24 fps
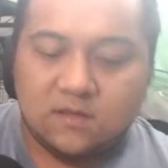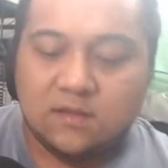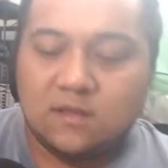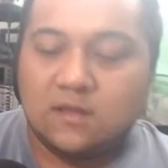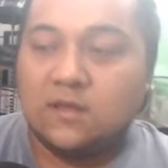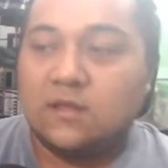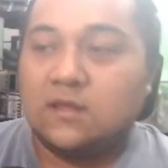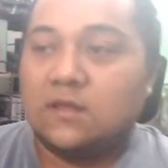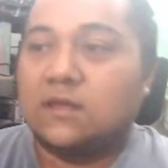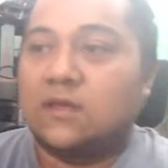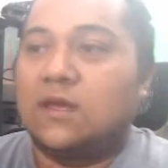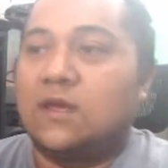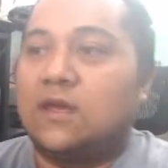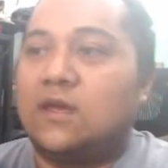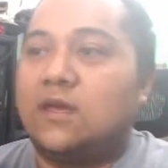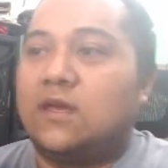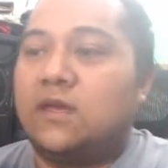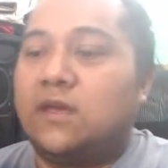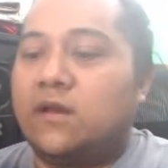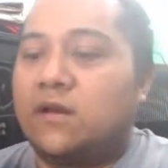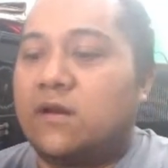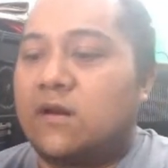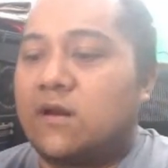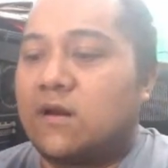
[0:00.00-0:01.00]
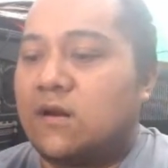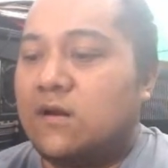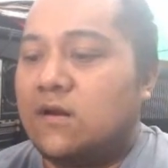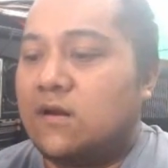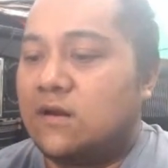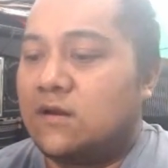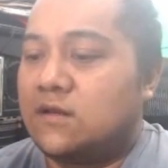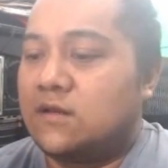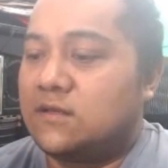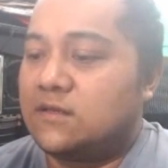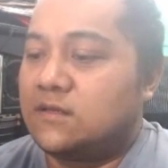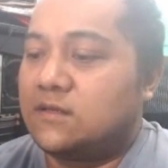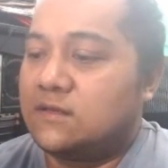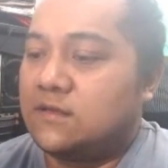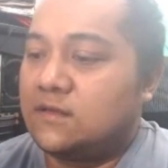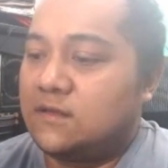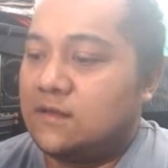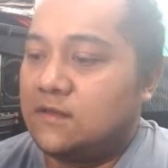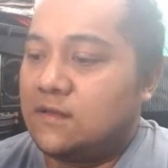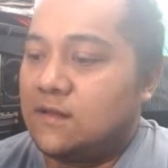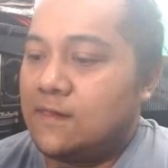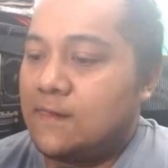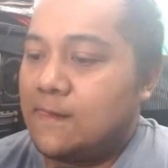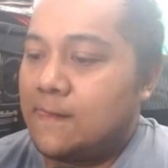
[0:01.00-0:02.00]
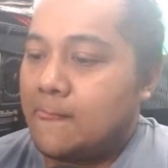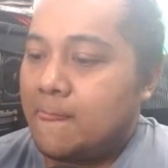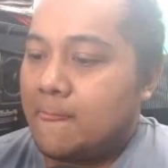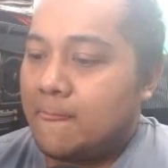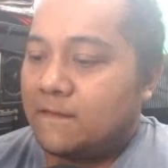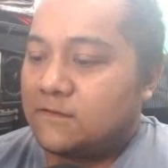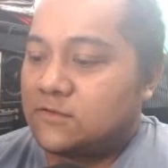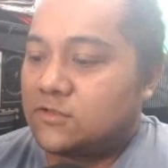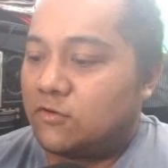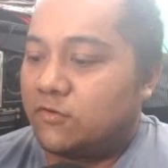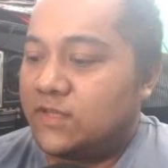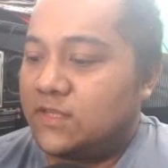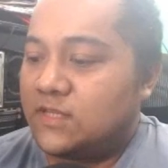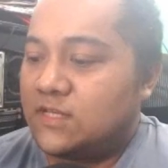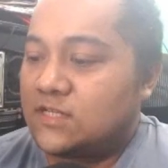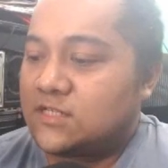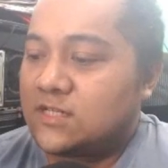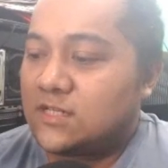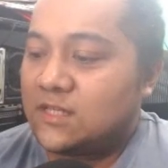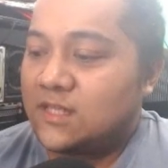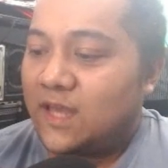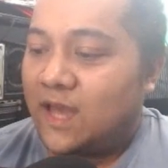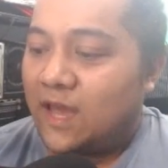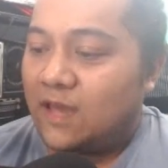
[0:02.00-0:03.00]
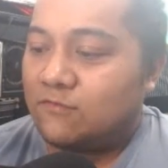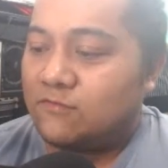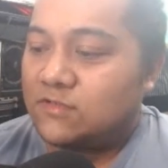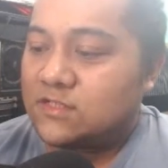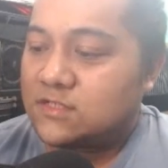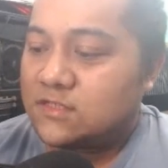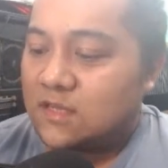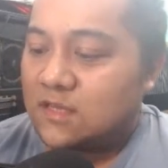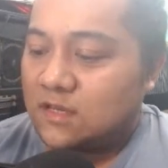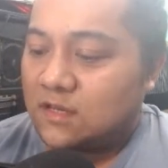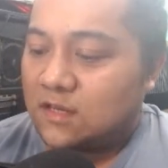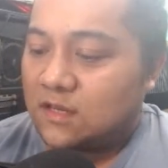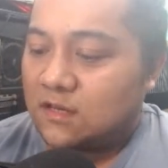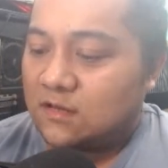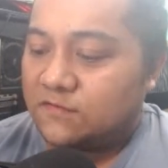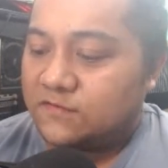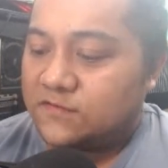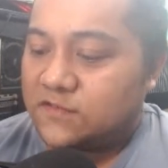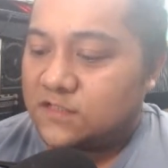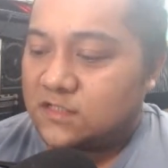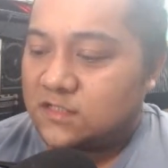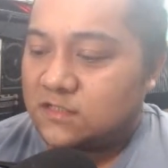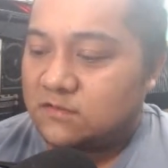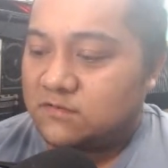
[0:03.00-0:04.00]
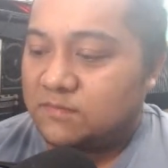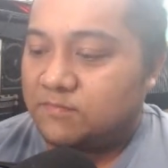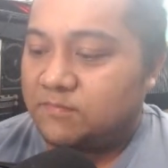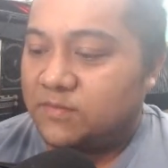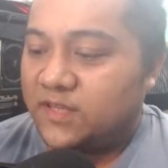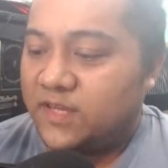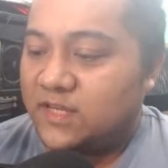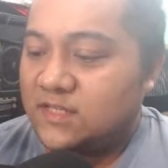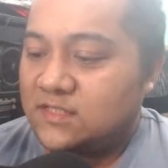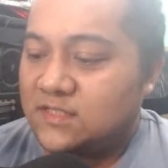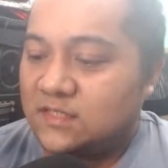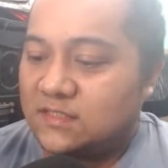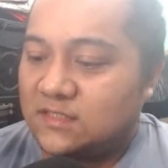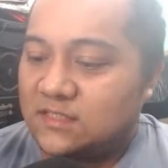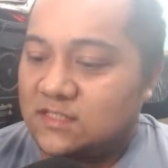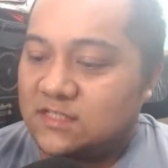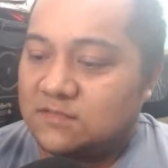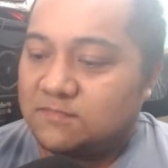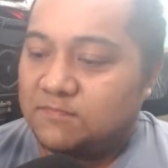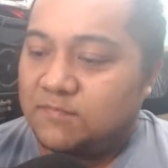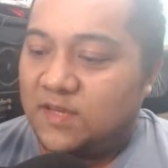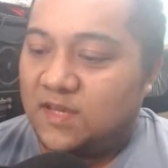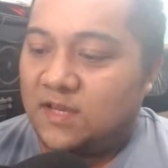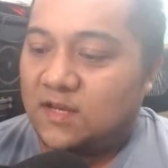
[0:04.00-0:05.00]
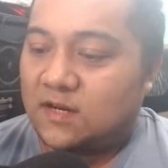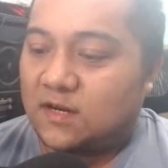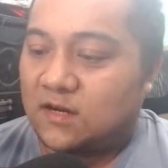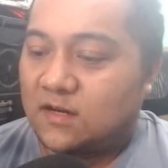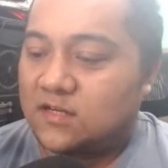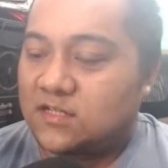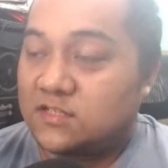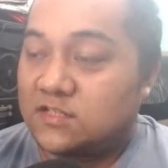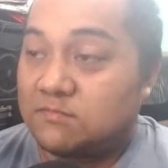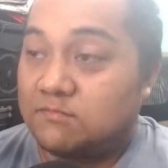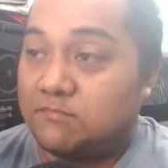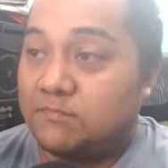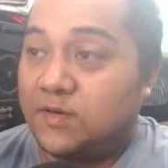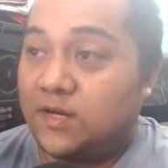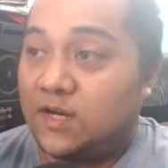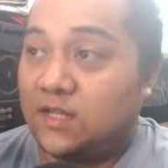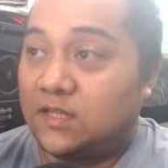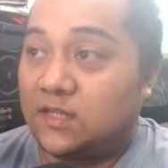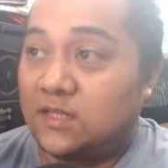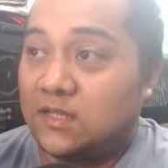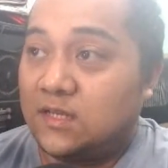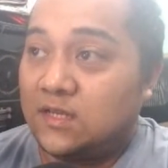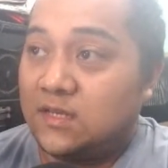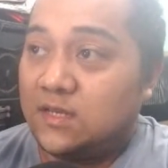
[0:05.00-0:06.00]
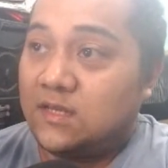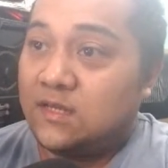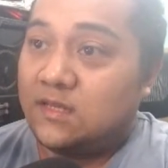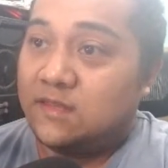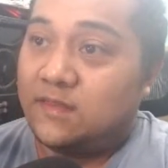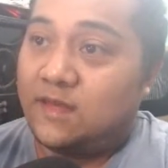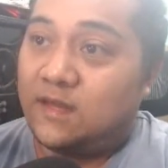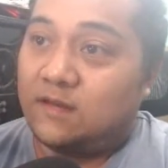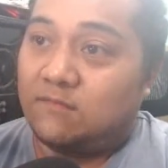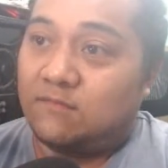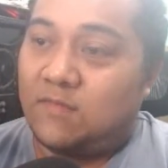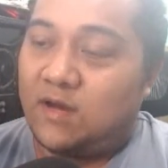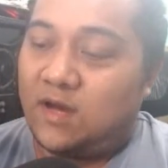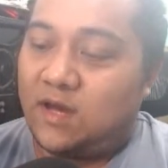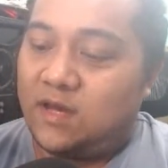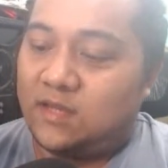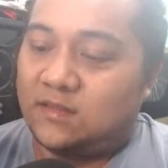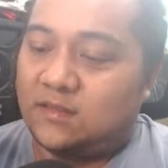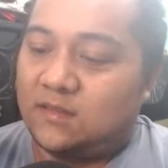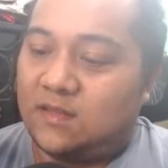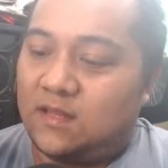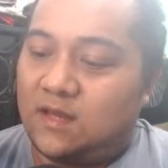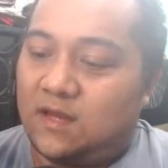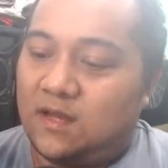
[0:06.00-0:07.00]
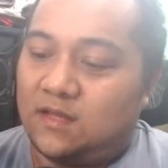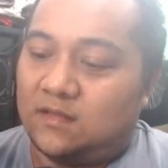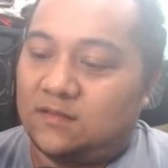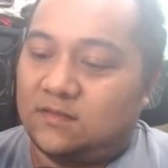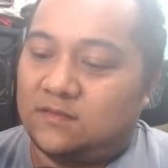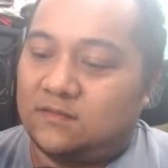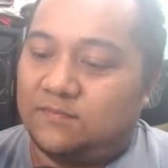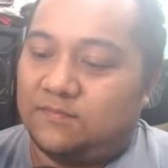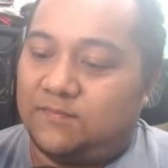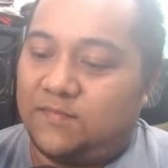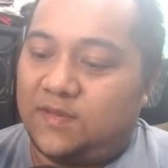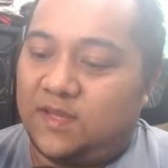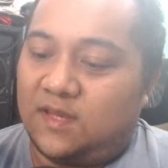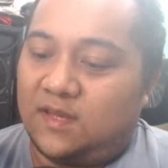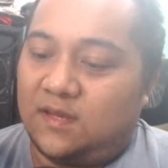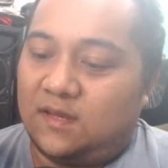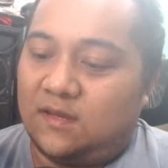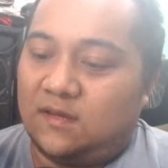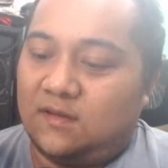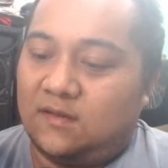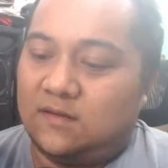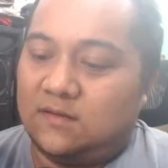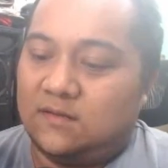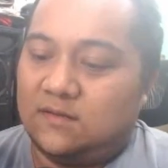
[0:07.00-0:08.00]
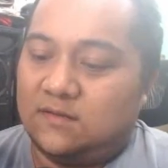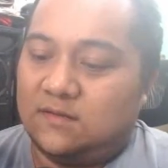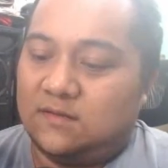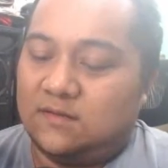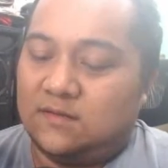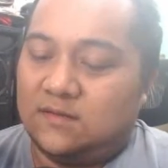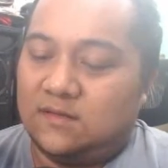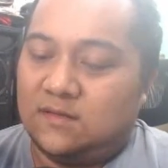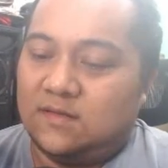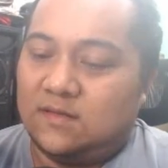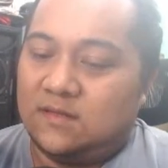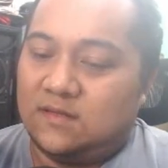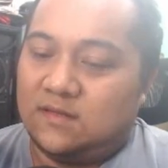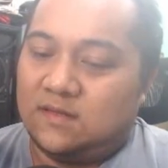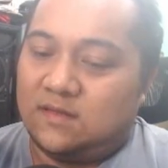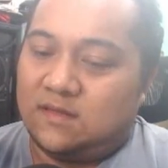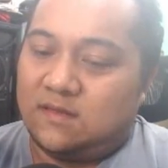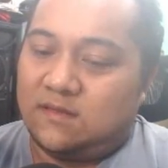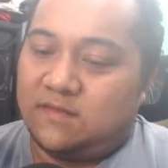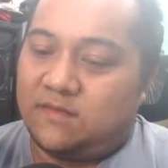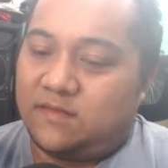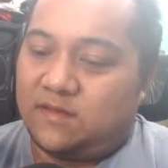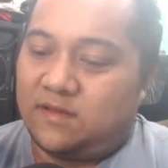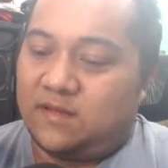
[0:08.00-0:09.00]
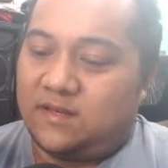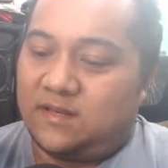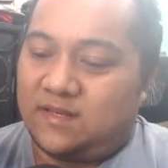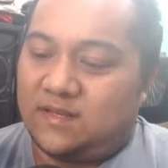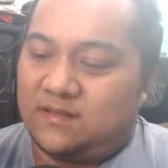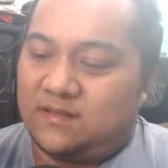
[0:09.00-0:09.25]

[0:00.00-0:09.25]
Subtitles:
Okay, here. So initially I was thinking of just replacing the speakers, but that might not be the